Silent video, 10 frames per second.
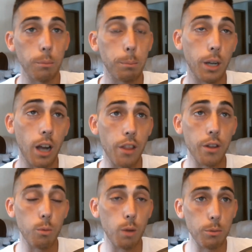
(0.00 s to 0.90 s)
But on their
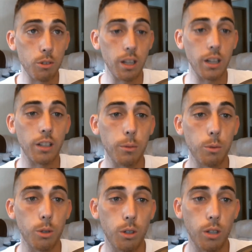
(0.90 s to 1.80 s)
website, they
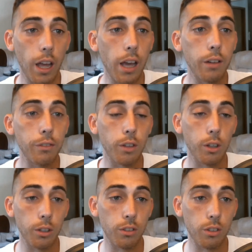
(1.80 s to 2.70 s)
will have a
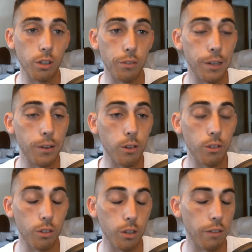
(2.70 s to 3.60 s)
list of
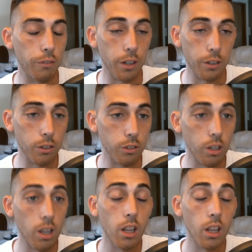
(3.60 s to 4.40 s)
vendors, not vendors,